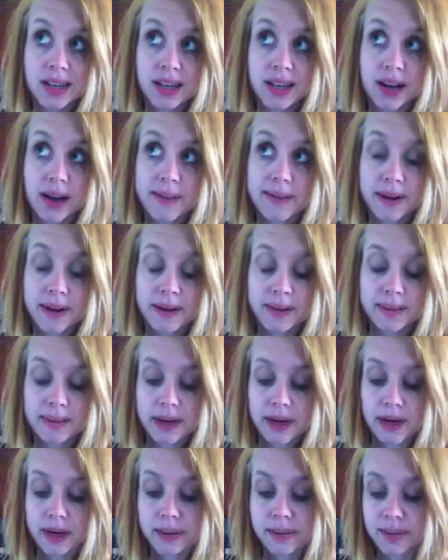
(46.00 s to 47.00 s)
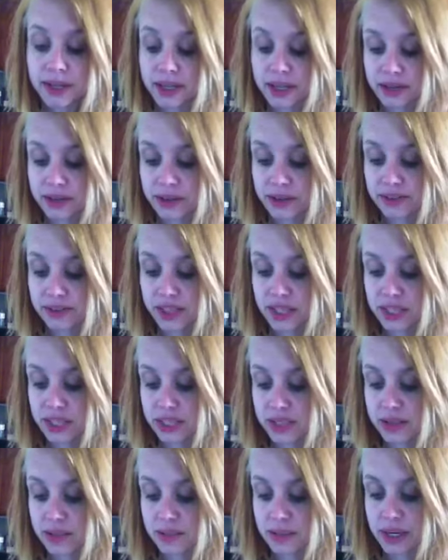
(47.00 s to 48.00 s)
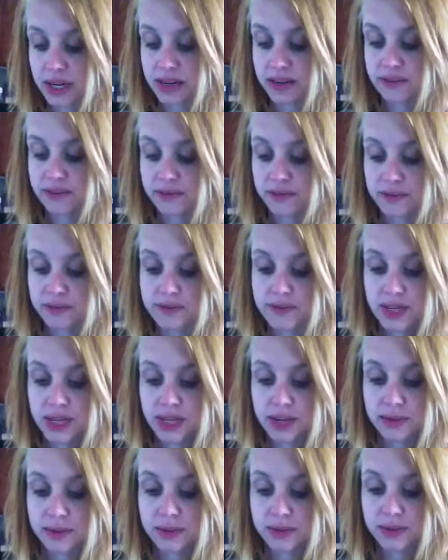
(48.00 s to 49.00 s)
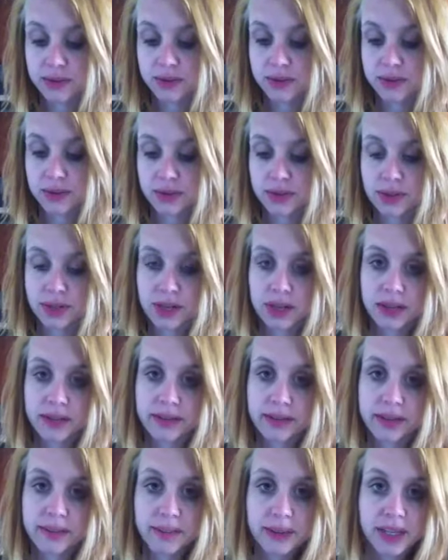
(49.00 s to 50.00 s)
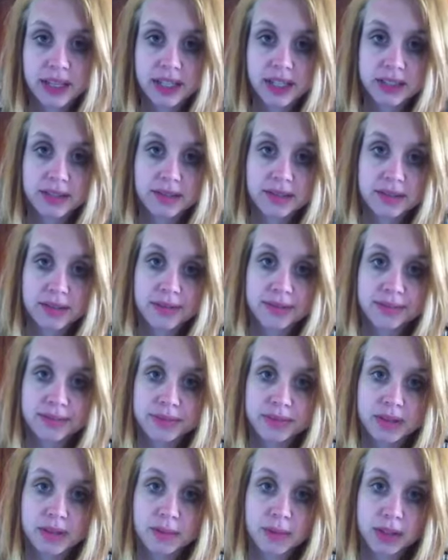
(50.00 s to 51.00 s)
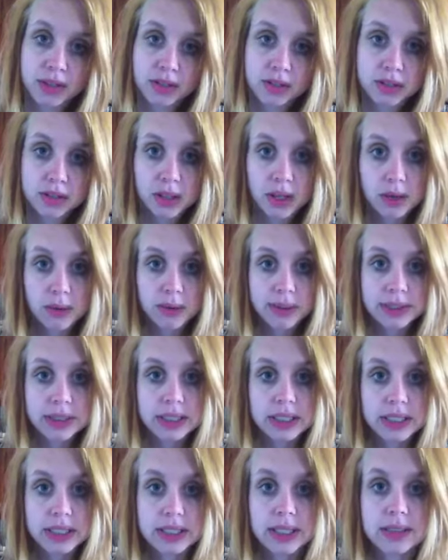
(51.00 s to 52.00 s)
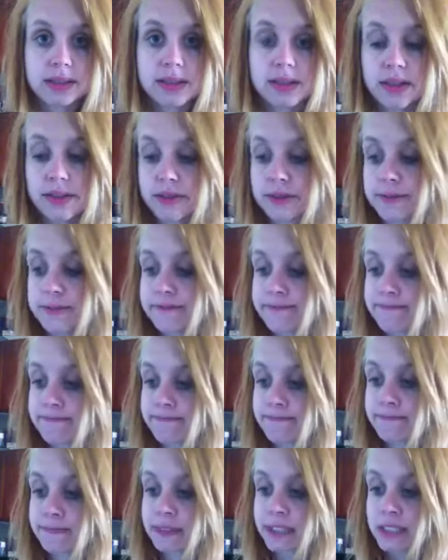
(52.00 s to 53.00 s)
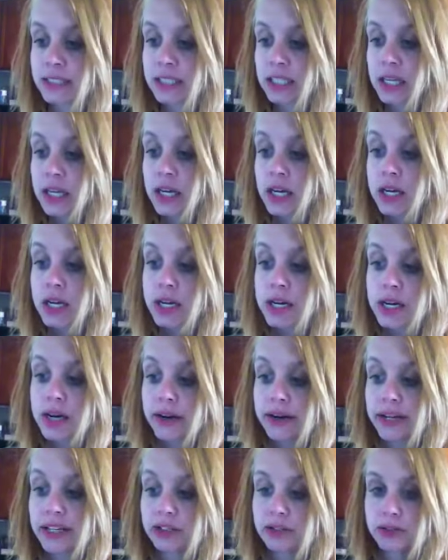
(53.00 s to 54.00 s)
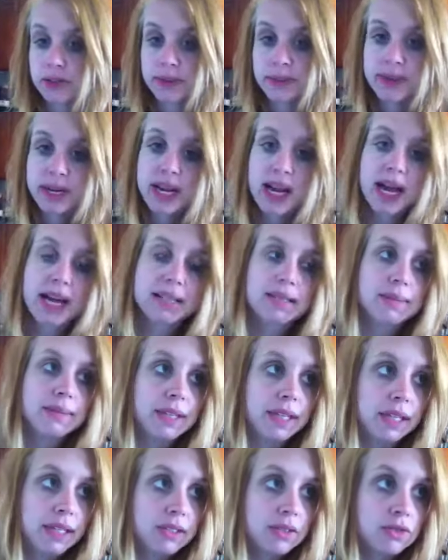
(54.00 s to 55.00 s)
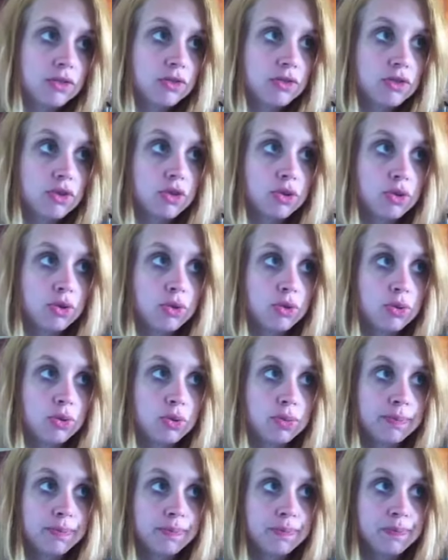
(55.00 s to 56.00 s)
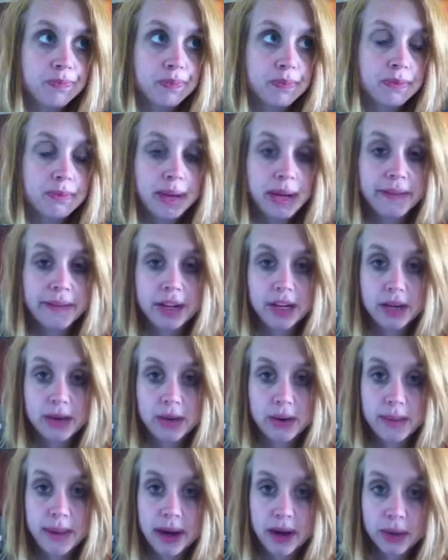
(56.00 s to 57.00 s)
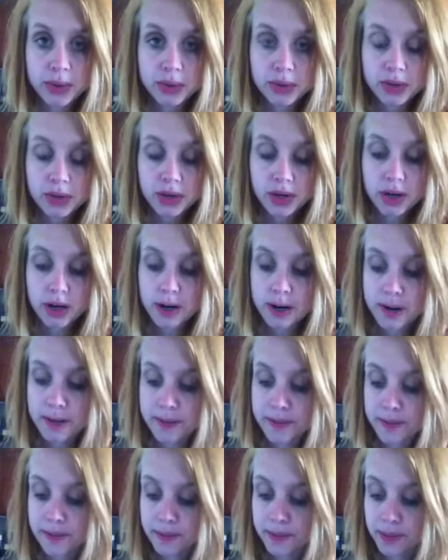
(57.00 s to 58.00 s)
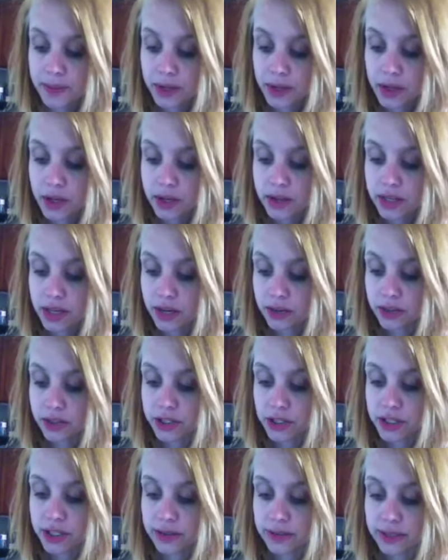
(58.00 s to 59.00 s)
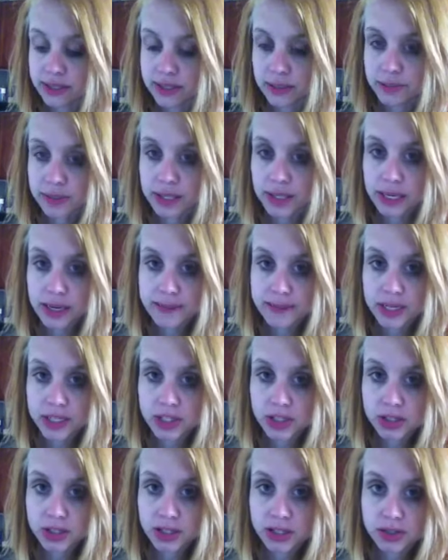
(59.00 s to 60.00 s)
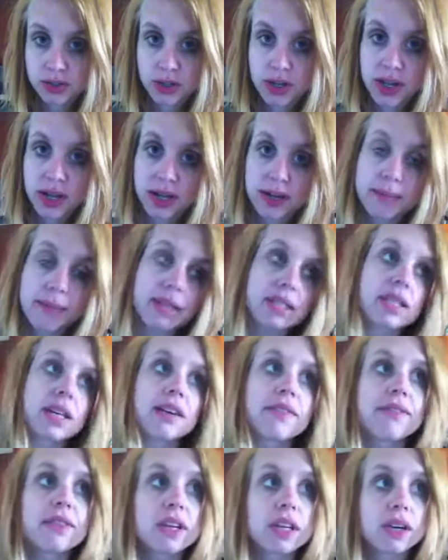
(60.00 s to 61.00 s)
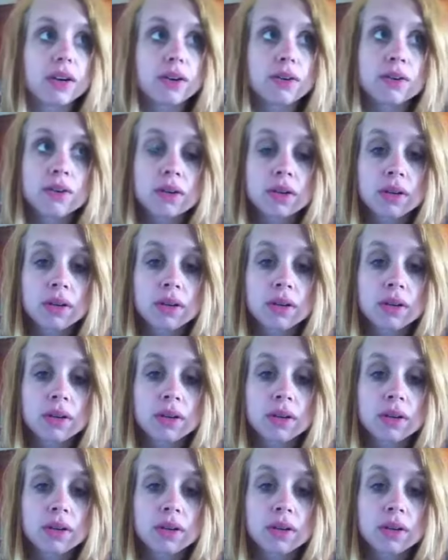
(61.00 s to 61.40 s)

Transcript: I'm not a mom, I don't have kids, but I have animals, so they're kind of like my kids, so it's Mother's Day, I wanted to eat that stuff. Okay, so somebody asked me to make a video about the other cookie recipe that I mentioned yesterday in my second video.